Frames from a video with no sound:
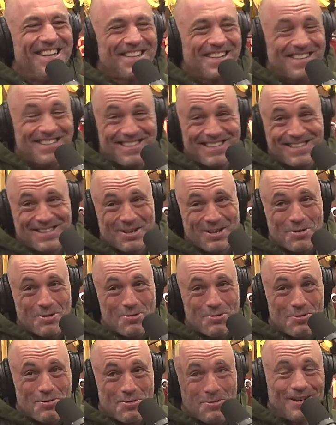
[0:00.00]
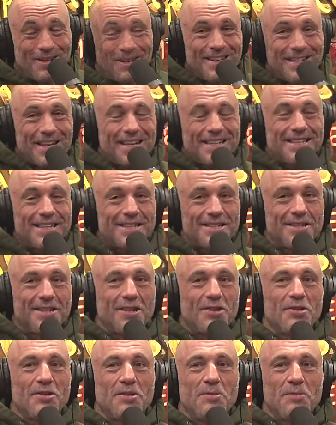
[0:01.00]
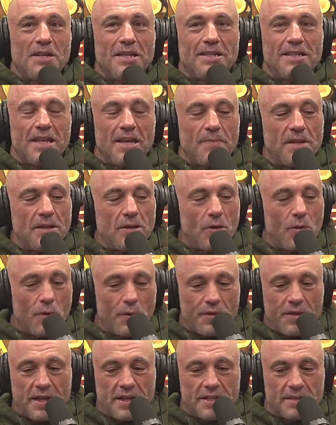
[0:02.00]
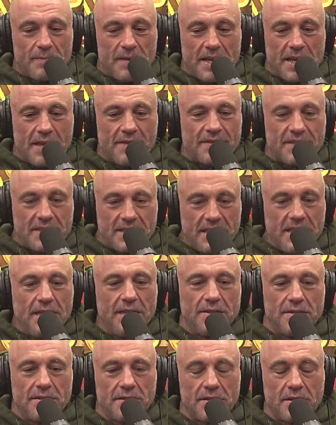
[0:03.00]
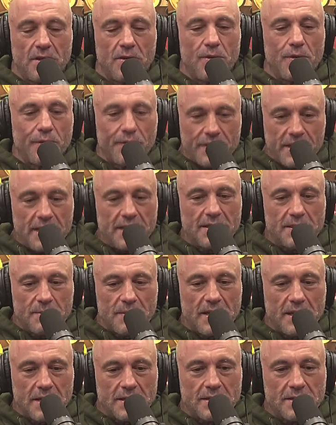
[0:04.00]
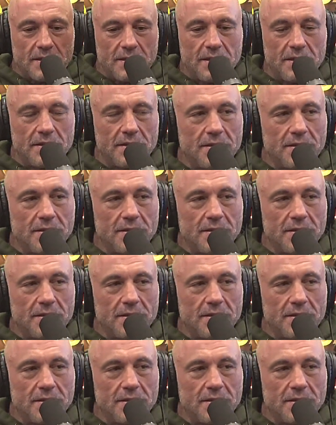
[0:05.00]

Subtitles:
Because it's cool. Like, that's literally what he did. I mean, the whole thing is made out of steel. The whole thing is made out of steel.